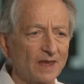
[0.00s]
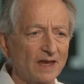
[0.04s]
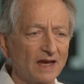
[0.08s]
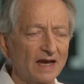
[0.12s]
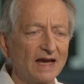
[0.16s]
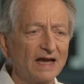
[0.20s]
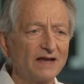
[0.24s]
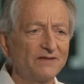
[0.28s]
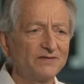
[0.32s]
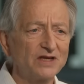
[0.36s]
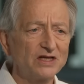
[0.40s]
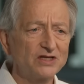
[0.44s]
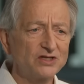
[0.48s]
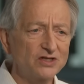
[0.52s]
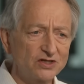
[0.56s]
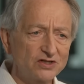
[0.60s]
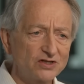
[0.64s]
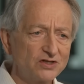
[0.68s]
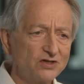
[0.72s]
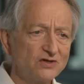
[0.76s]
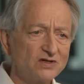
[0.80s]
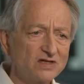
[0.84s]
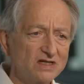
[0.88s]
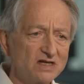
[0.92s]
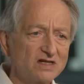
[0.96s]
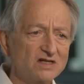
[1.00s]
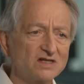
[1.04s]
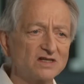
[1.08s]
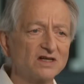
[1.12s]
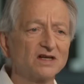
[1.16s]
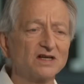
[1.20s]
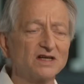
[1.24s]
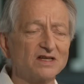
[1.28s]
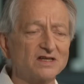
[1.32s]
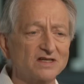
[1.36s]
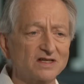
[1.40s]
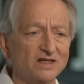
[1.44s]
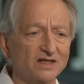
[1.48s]
And they're just using
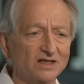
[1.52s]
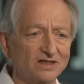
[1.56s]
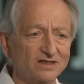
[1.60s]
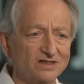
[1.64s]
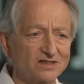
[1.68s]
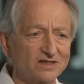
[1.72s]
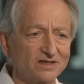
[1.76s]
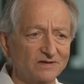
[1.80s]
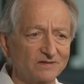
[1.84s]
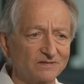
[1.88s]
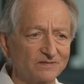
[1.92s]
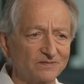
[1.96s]
statistics."